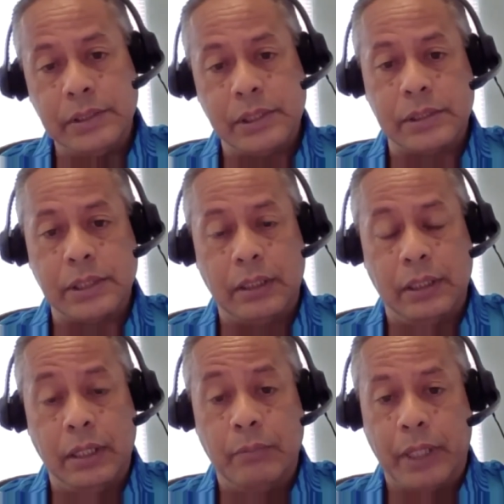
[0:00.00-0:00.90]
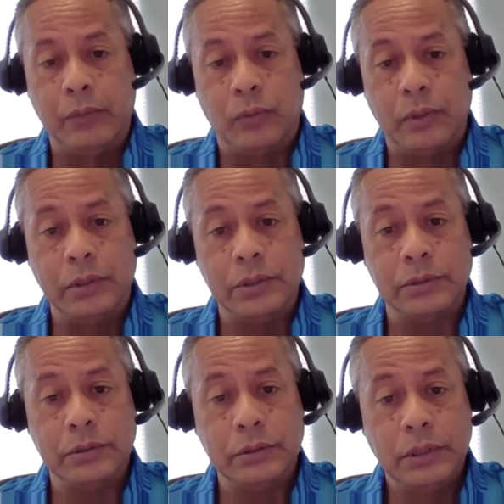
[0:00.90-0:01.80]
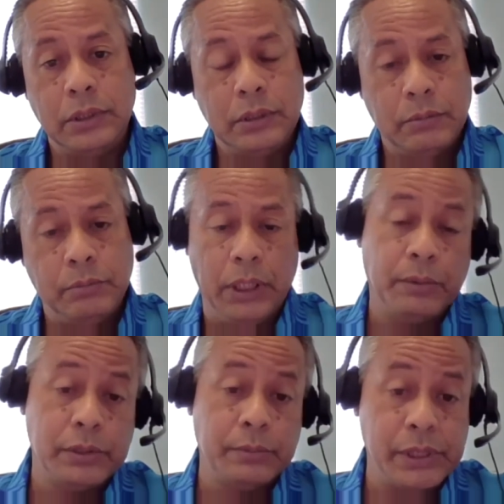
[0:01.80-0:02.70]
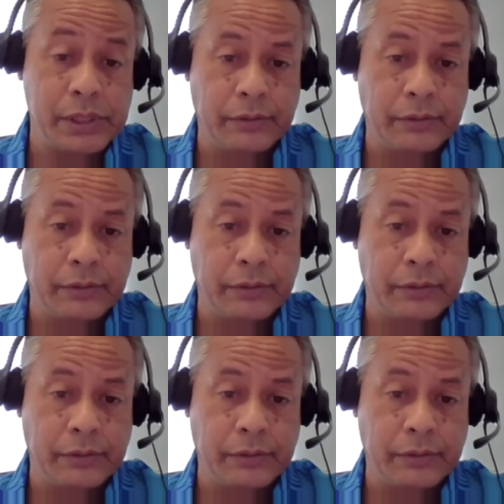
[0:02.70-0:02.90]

places that they might want to be able to preserve